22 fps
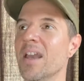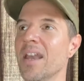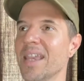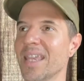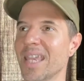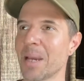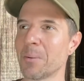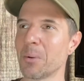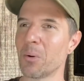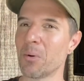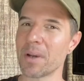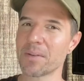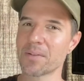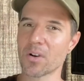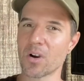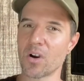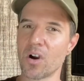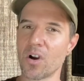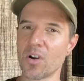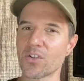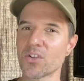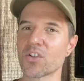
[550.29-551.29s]
Gamma waves are
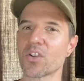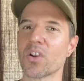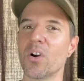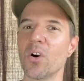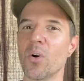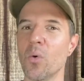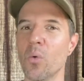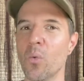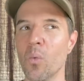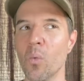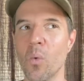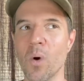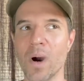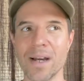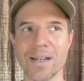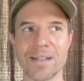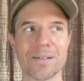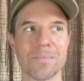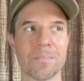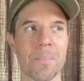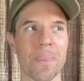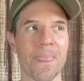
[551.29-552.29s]
also what